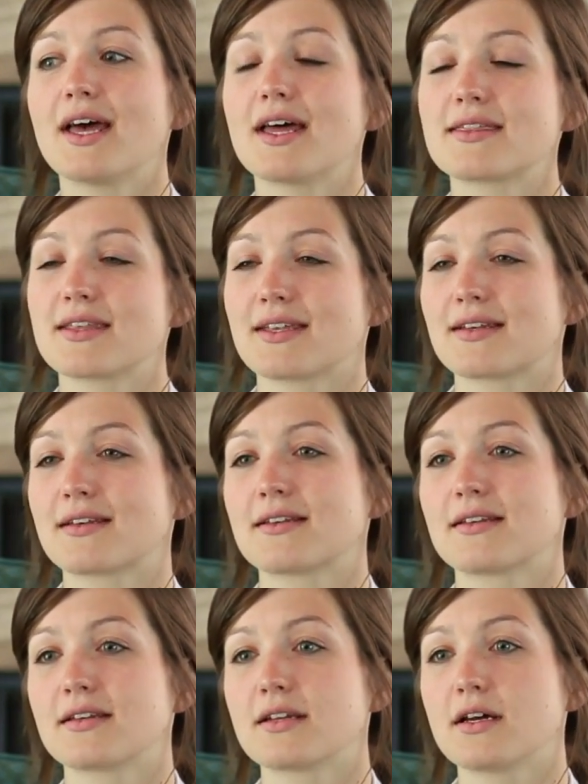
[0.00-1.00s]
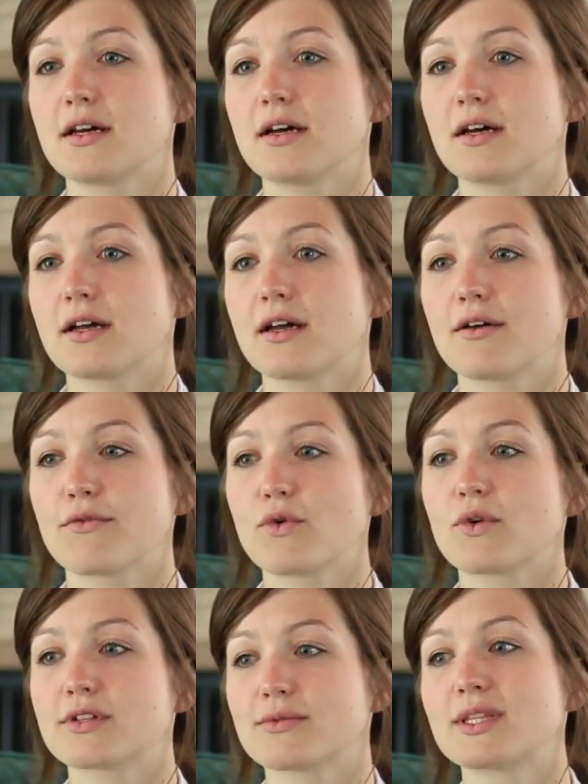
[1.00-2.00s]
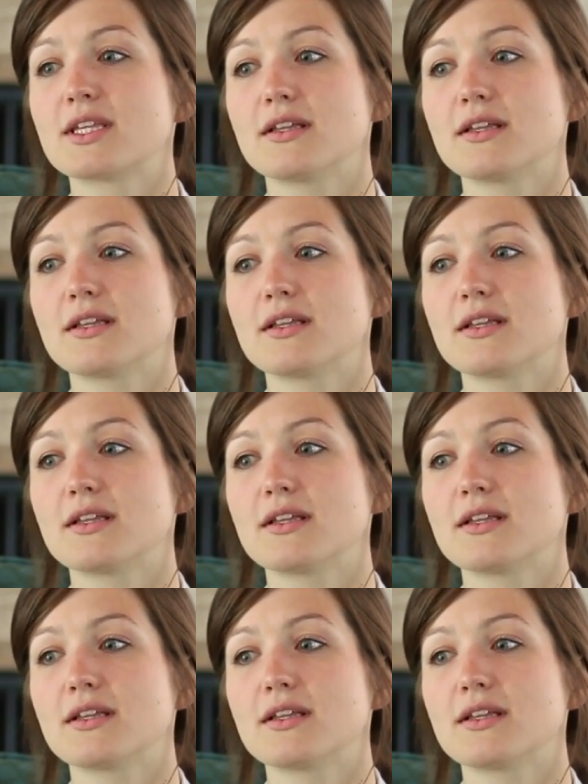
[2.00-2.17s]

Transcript: And then of course